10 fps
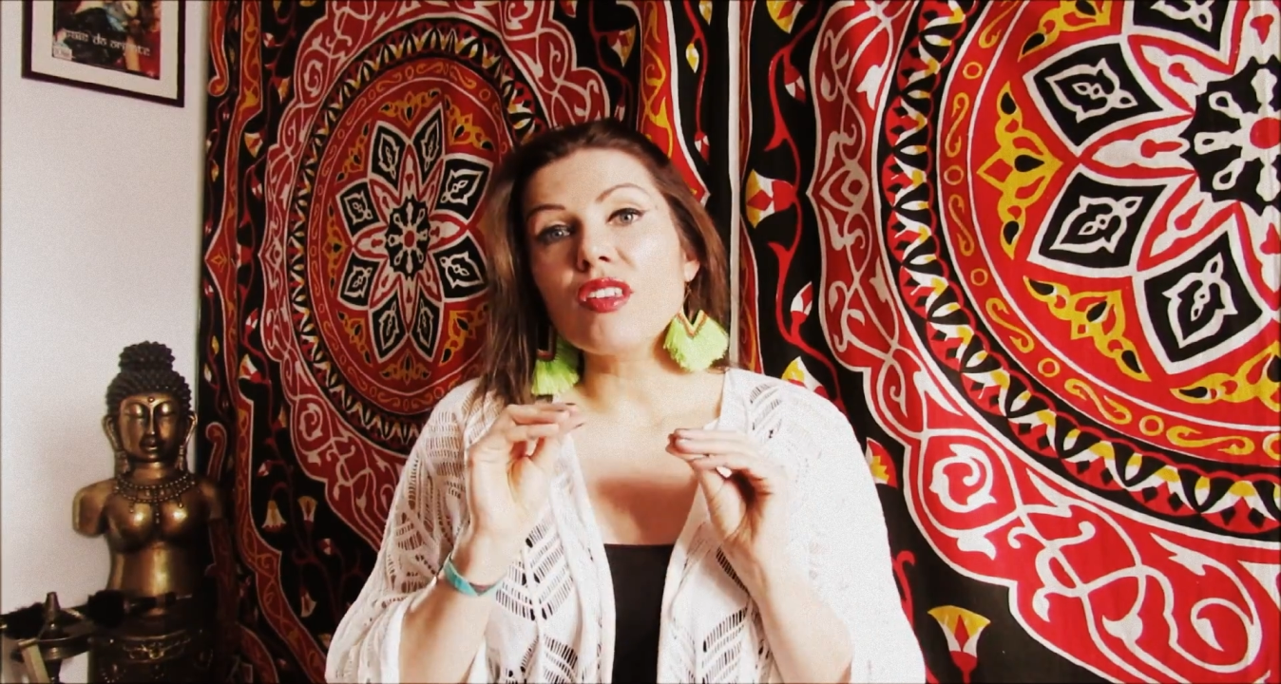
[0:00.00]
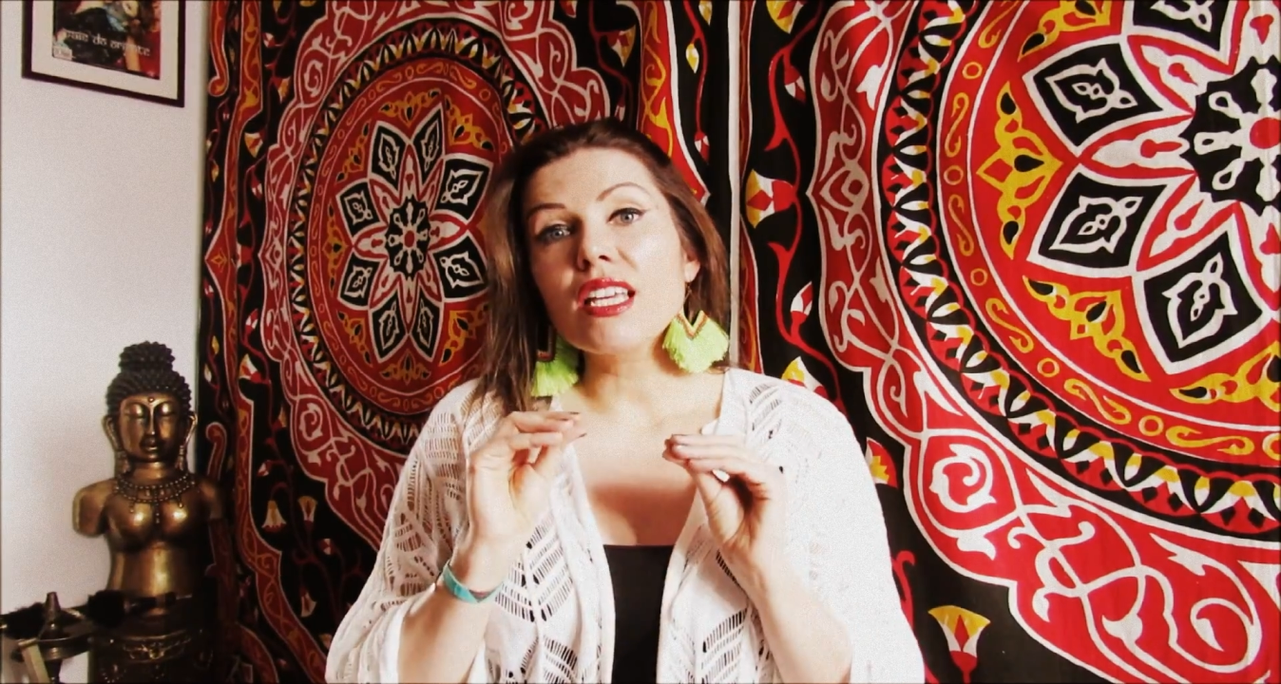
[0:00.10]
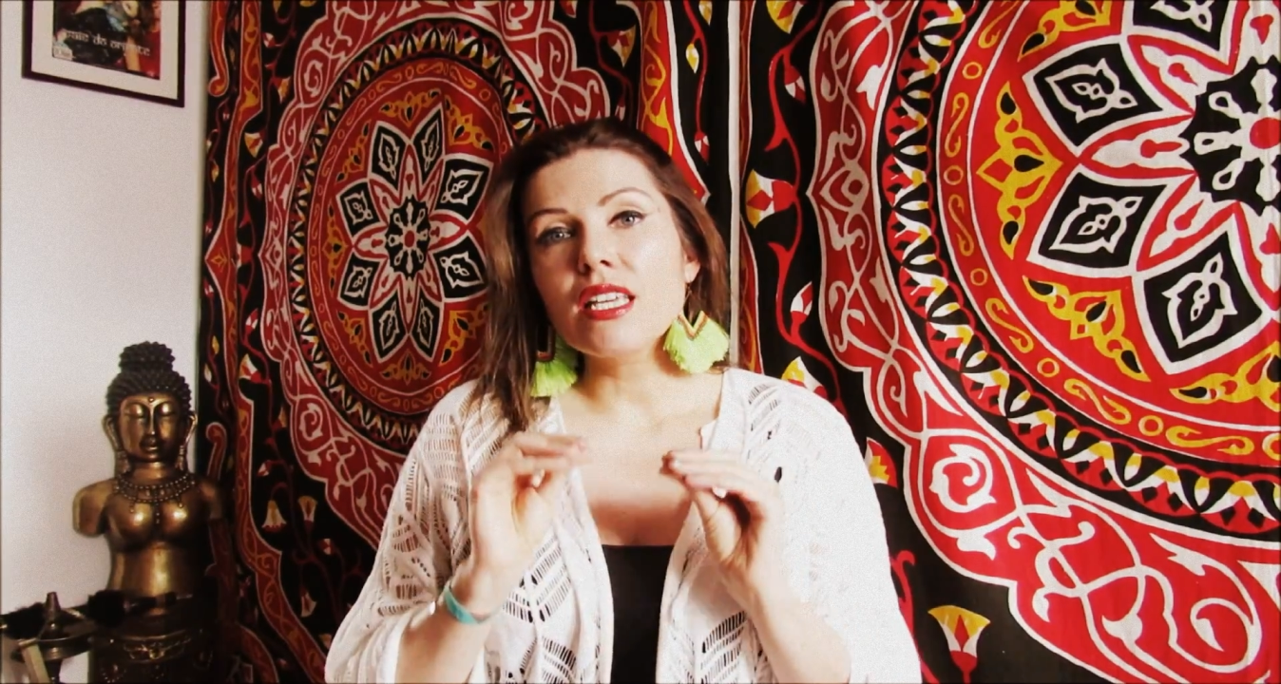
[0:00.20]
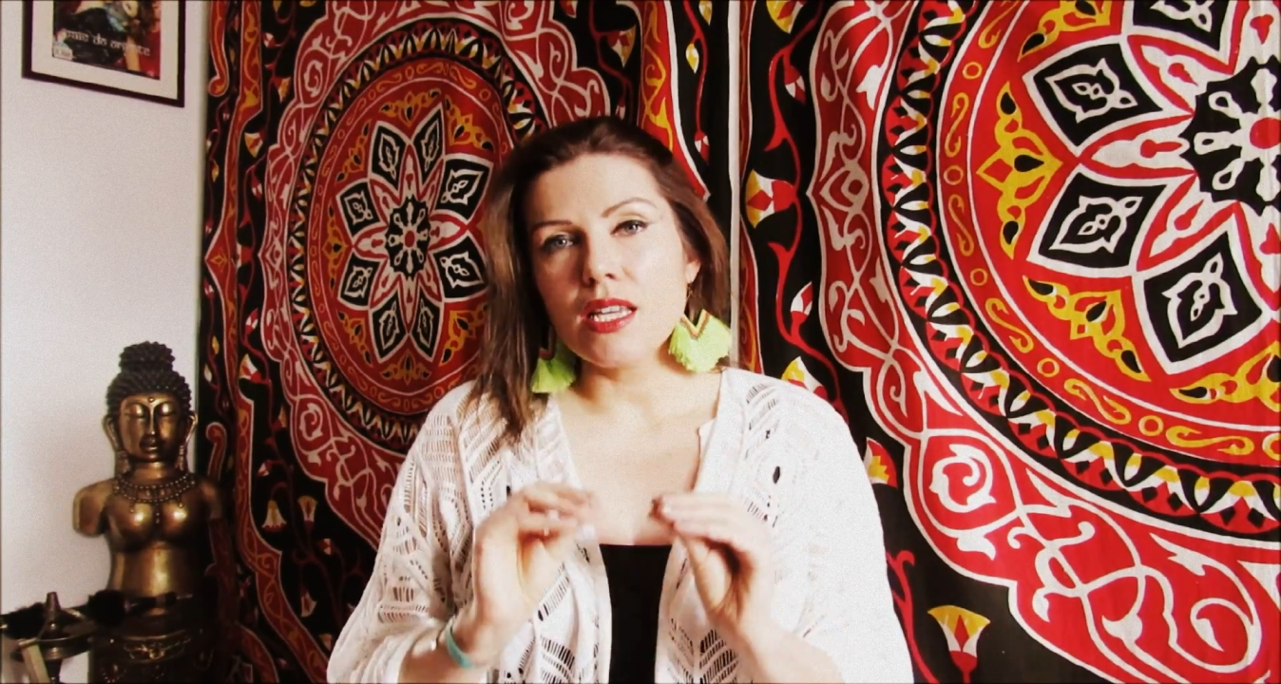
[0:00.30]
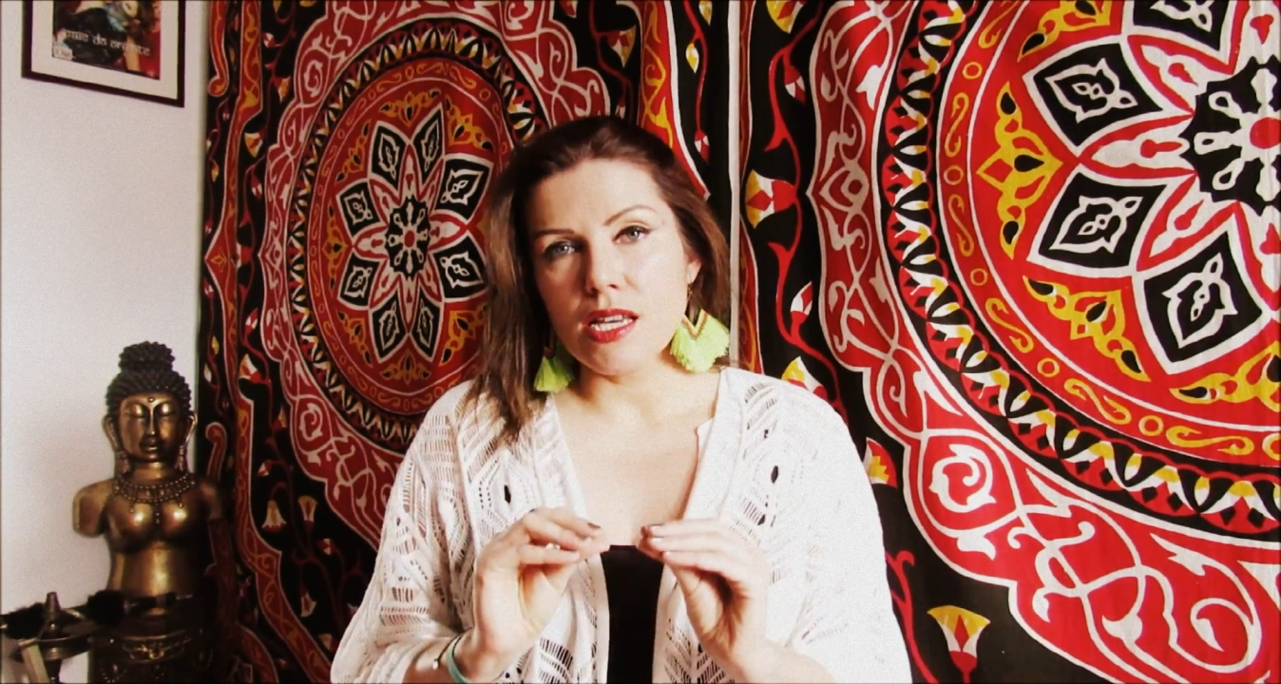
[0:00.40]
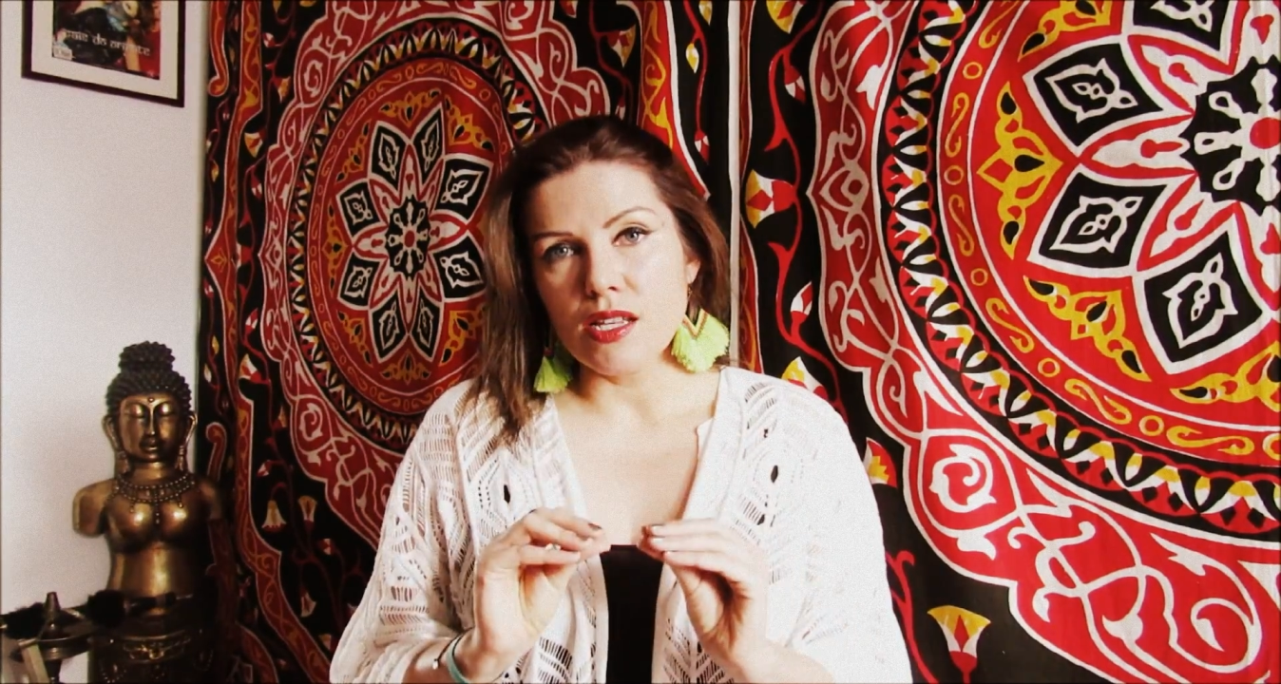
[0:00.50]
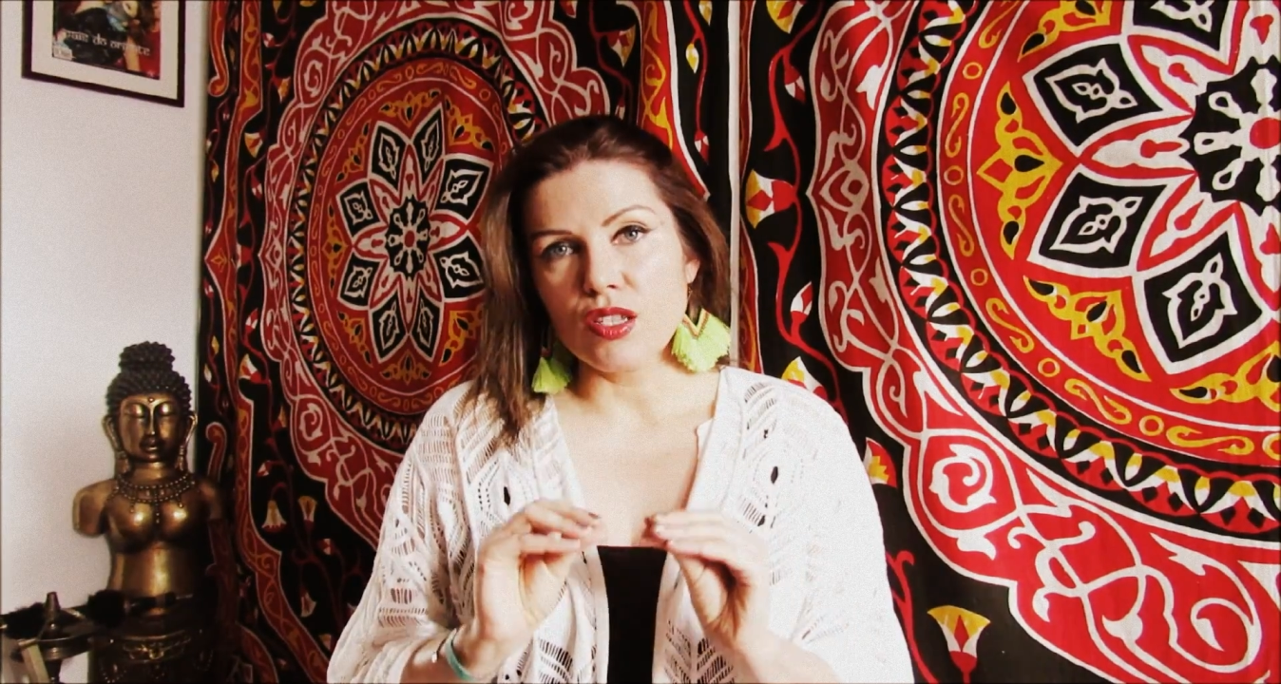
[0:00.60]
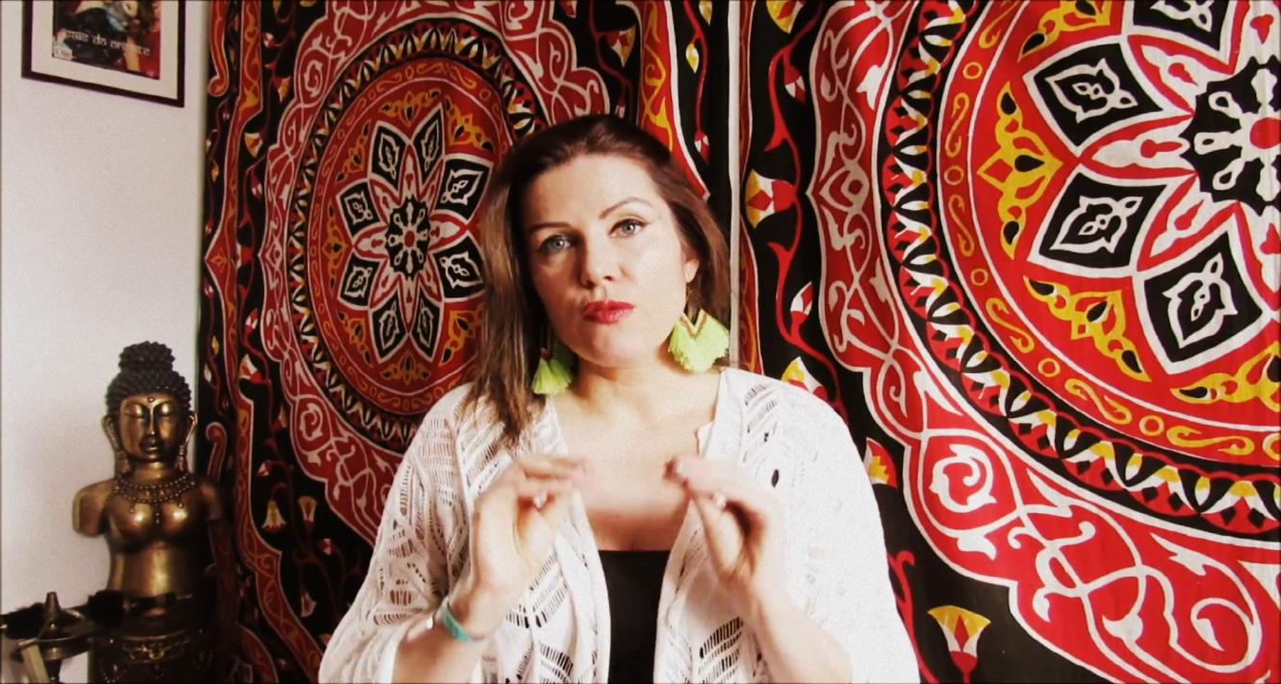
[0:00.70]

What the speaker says: the keys